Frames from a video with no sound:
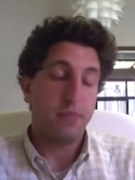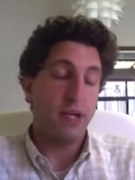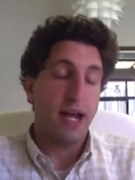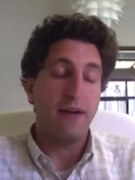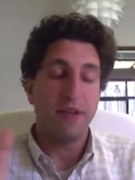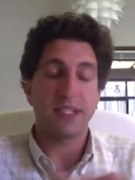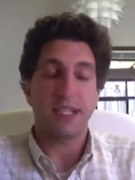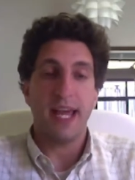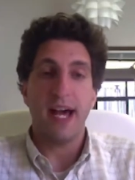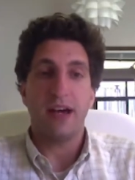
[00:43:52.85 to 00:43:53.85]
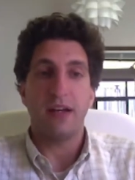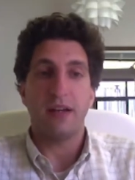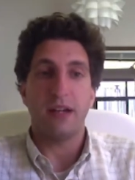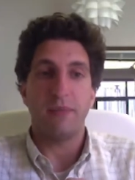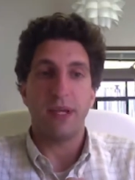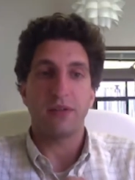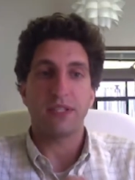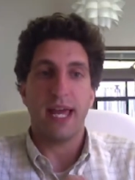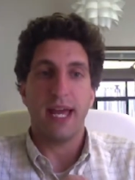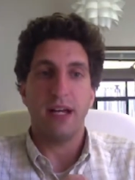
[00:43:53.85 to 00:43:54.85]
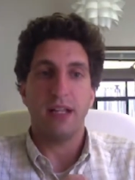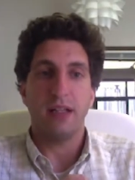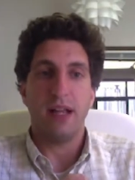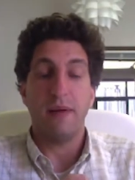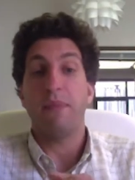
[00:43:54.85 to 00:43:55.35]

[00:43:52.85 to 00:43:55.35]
obviously, yeah, on a bigger scale,